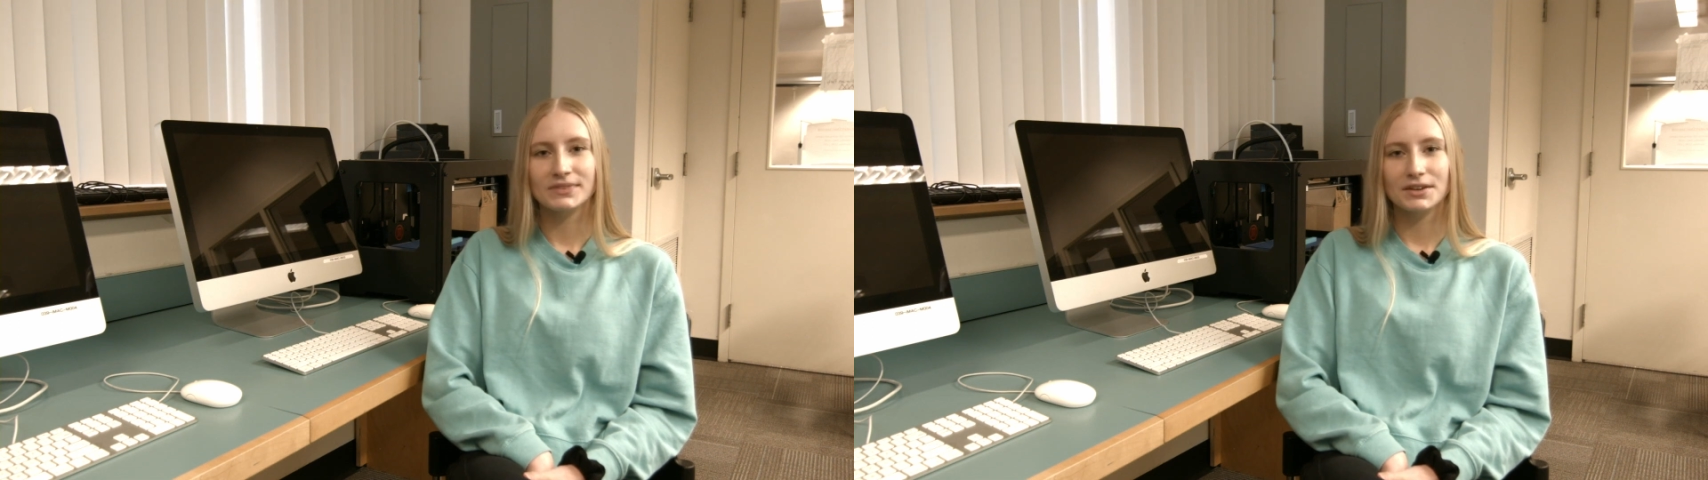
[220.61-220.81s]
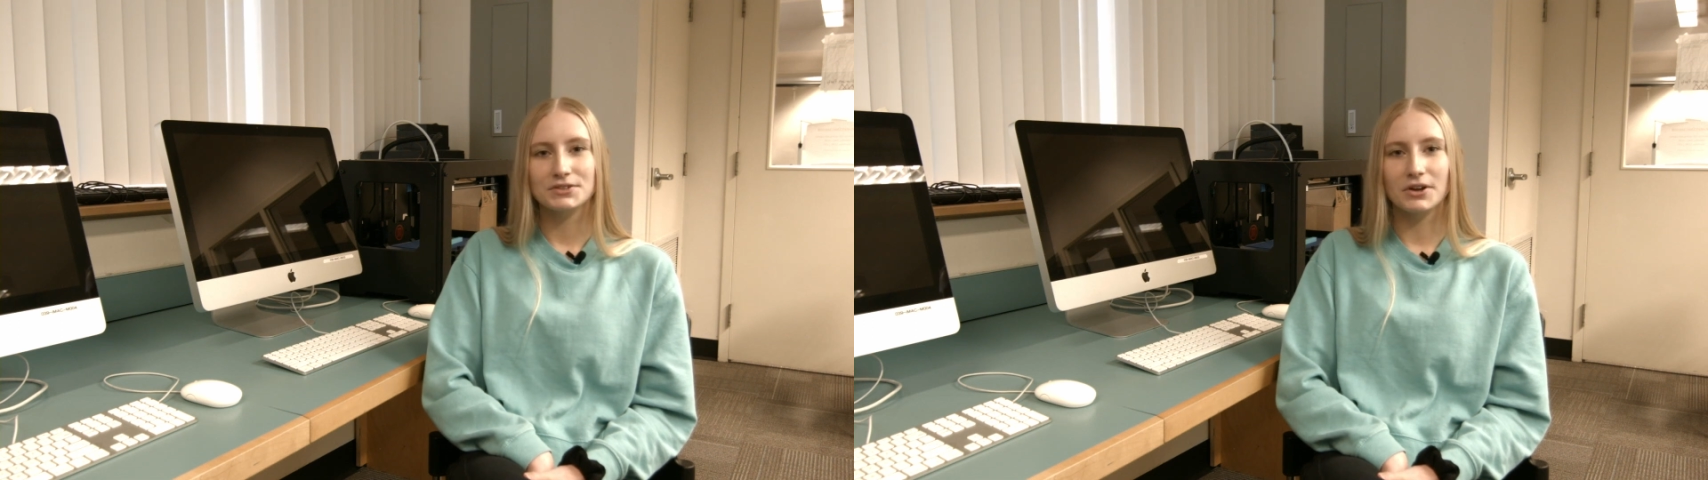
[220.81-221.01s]

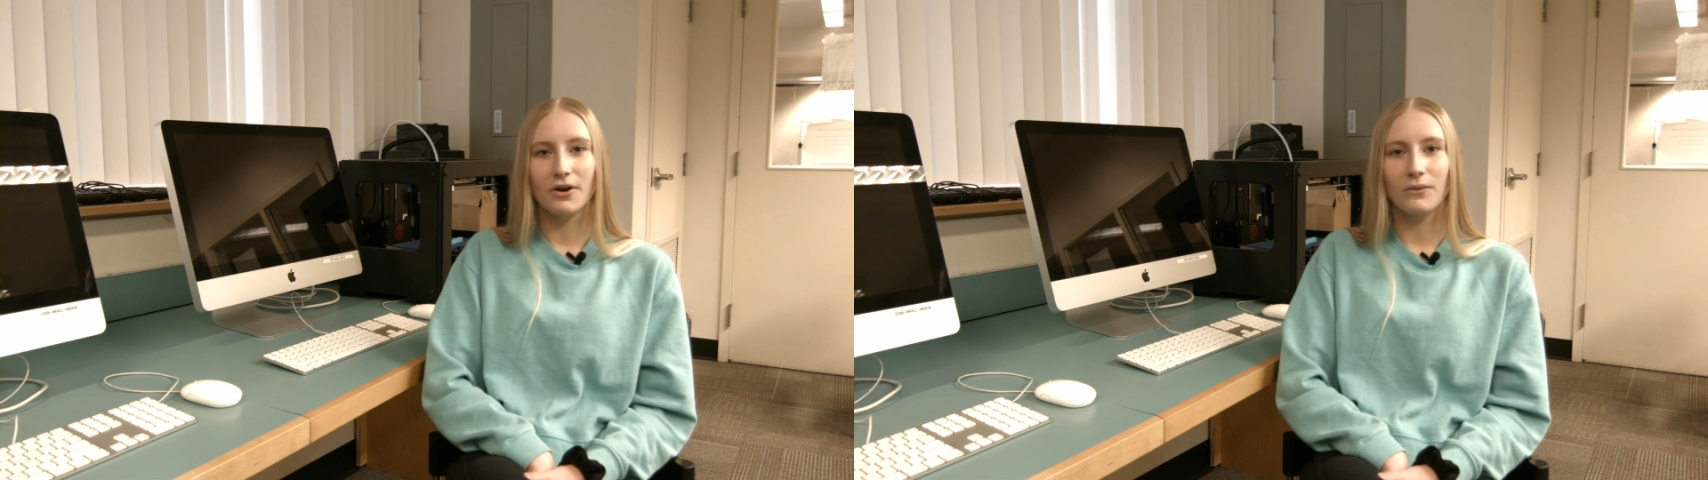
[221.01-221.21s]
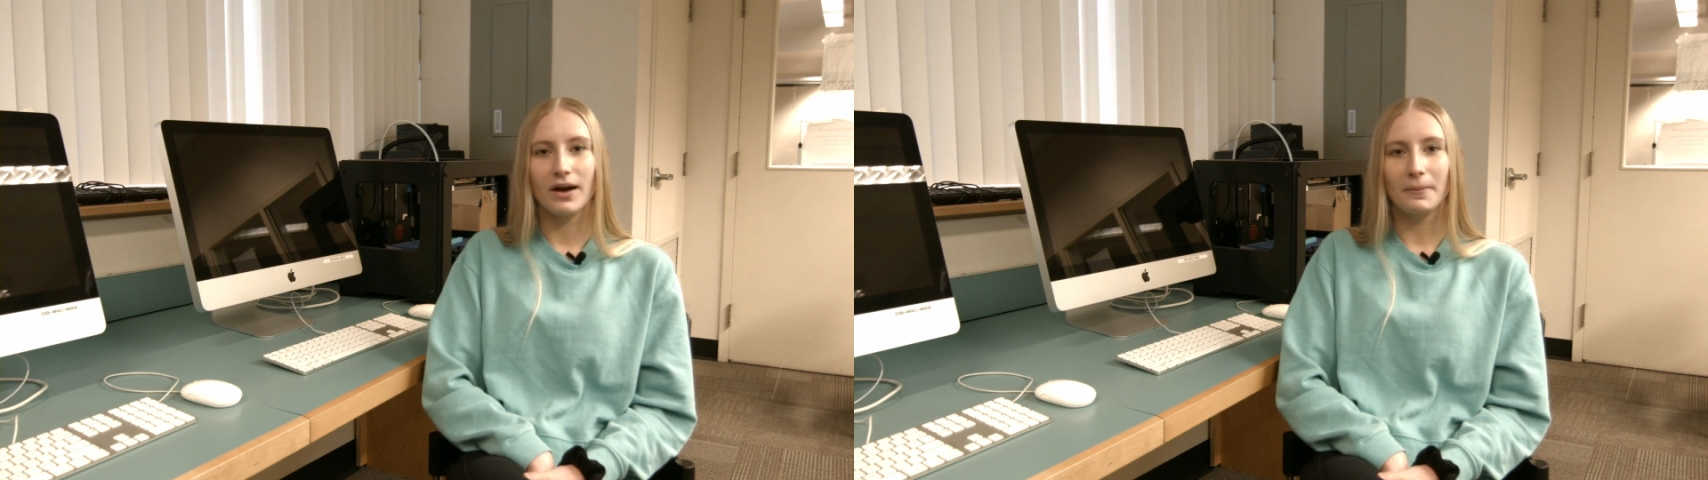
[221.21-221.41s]

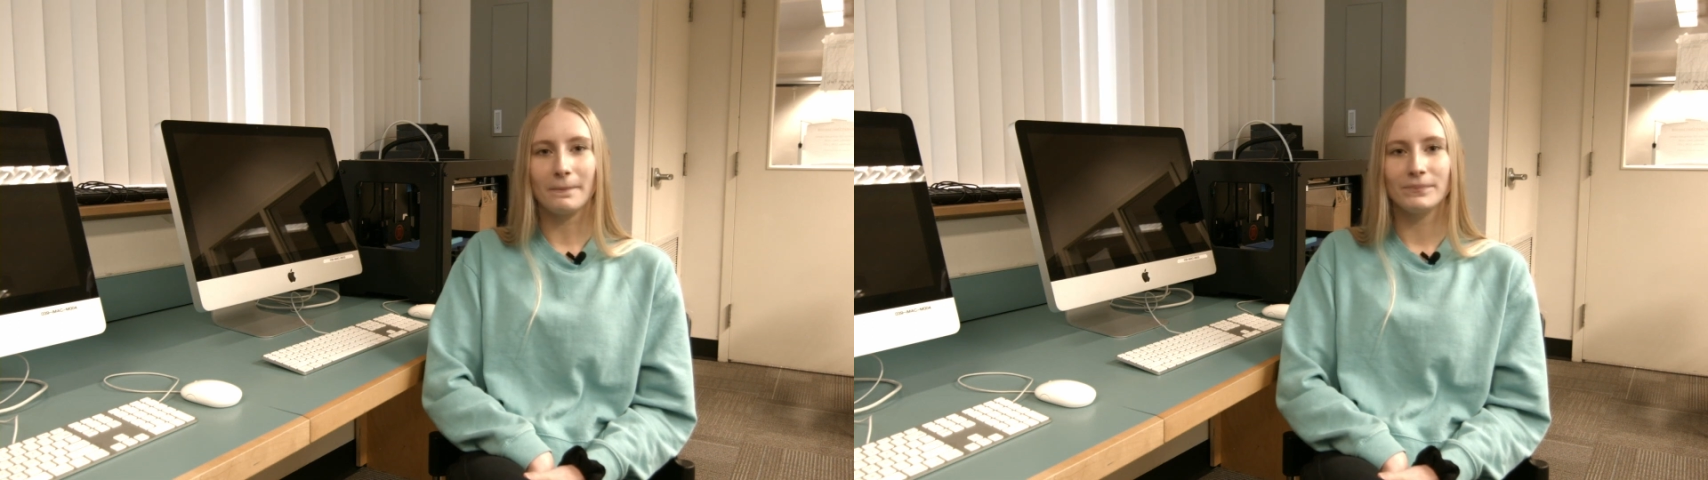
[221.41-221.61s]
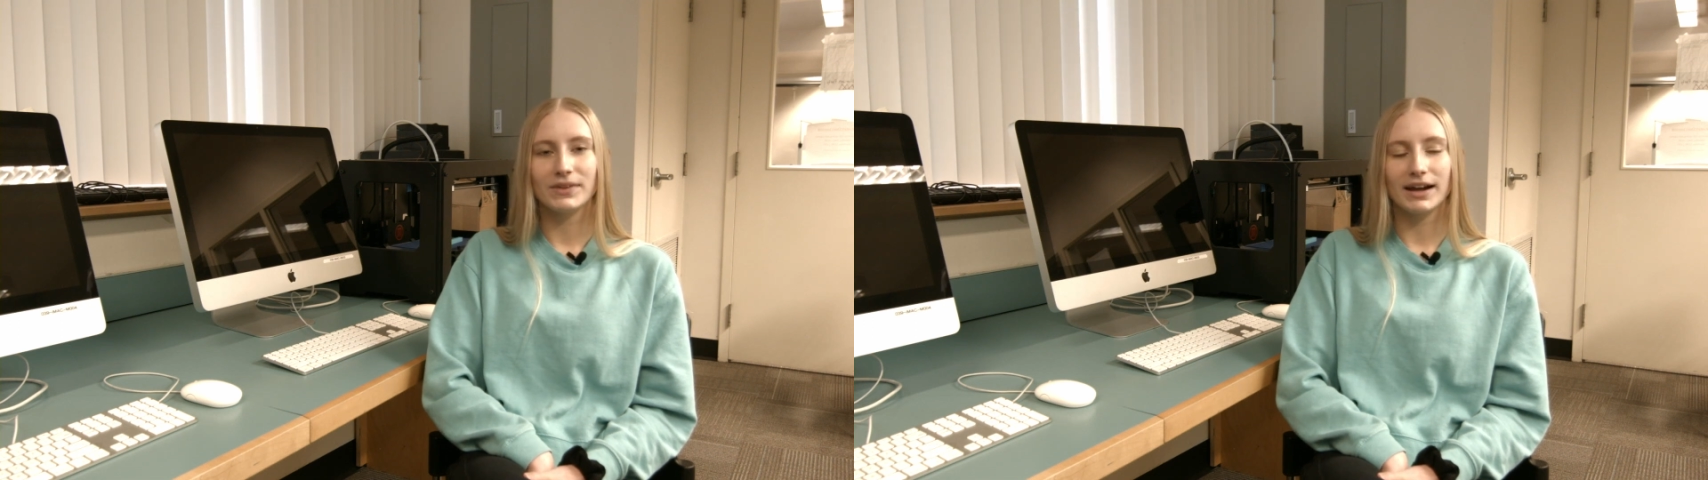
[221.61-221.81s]
So
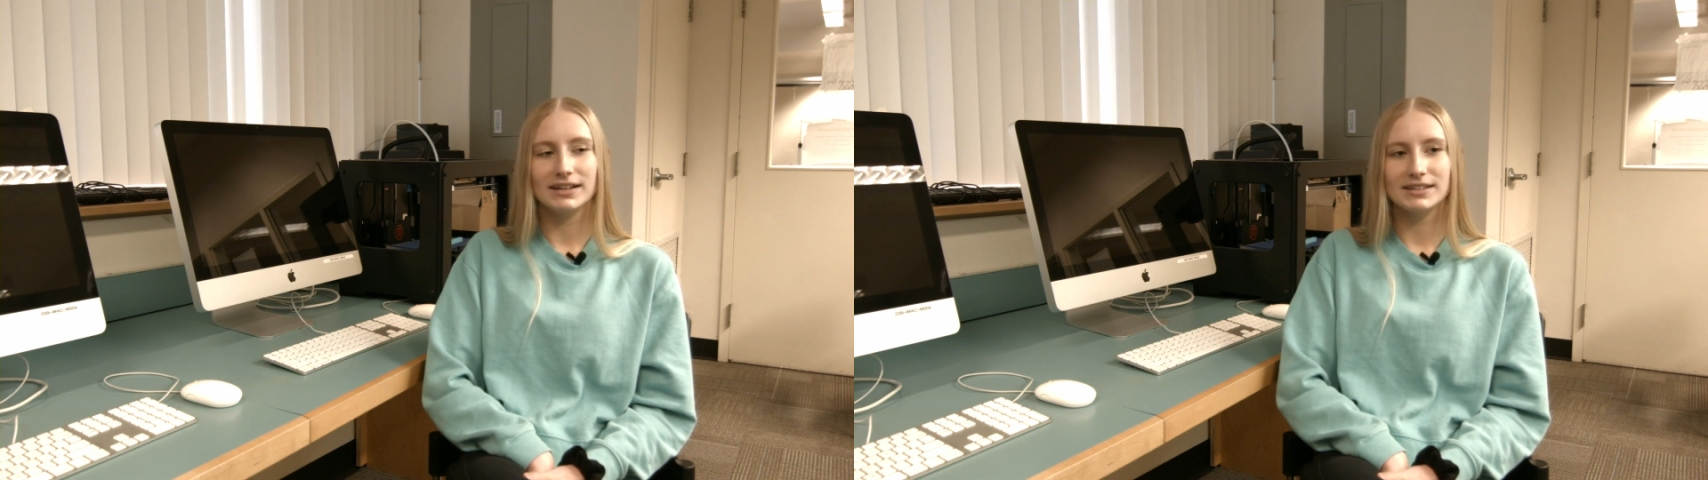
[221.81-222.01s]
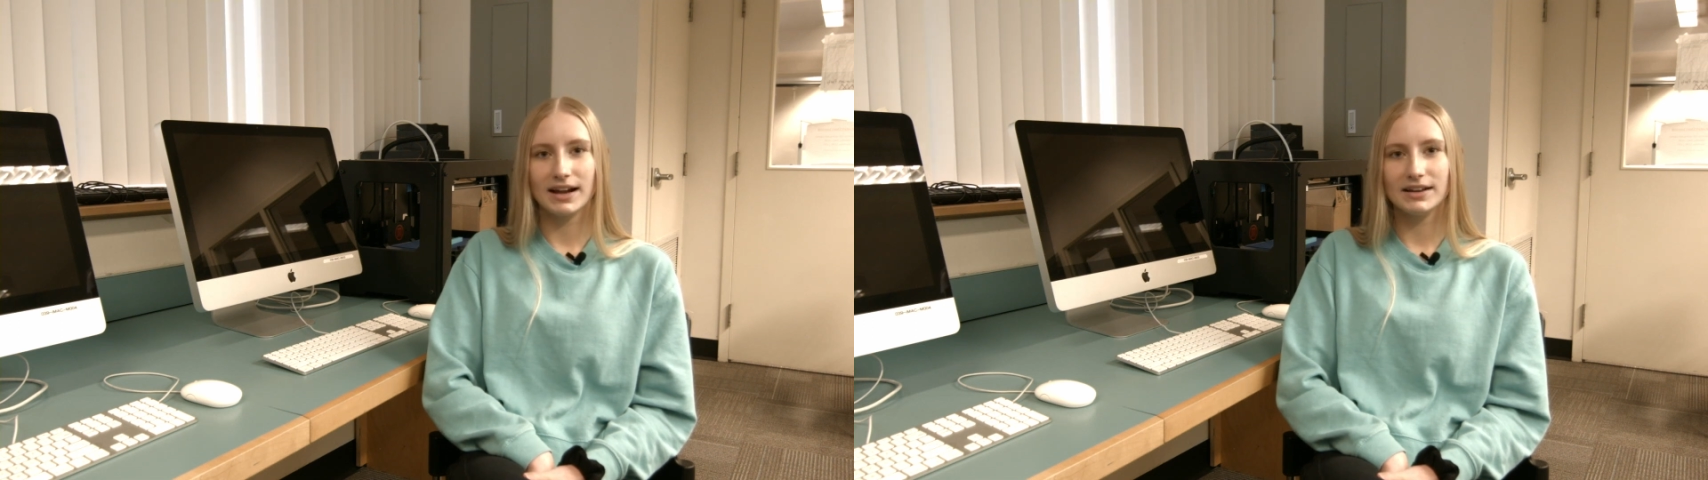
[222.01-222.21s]
I
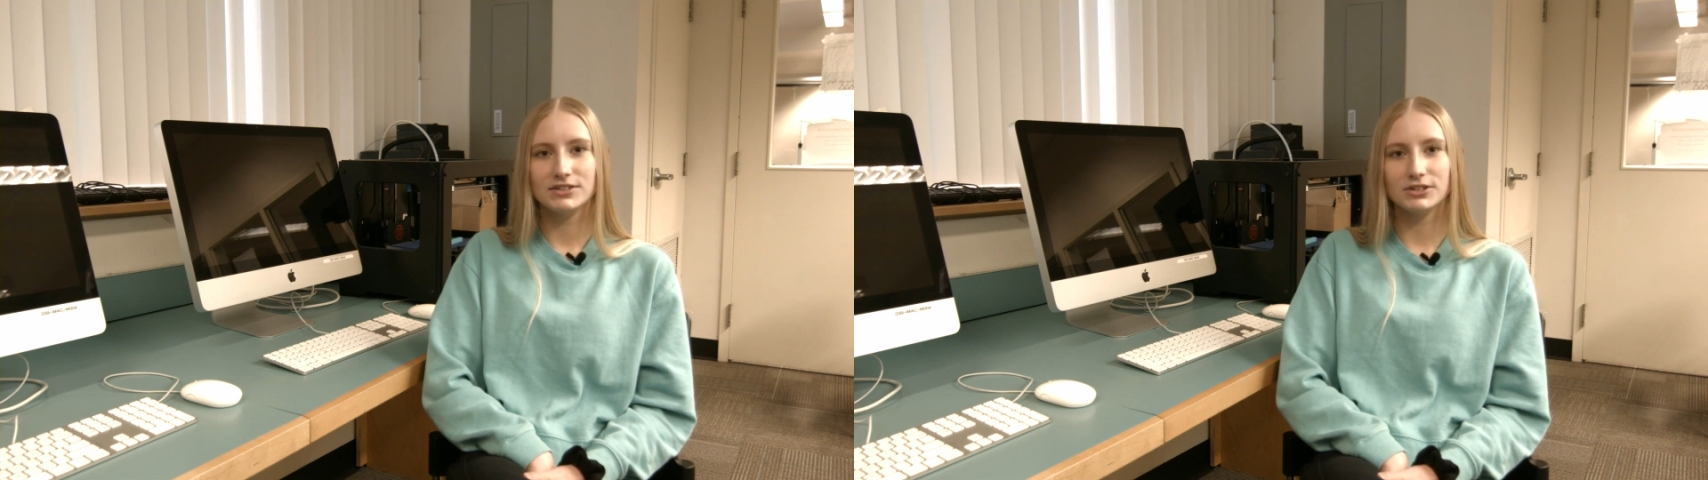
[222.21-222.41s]
decided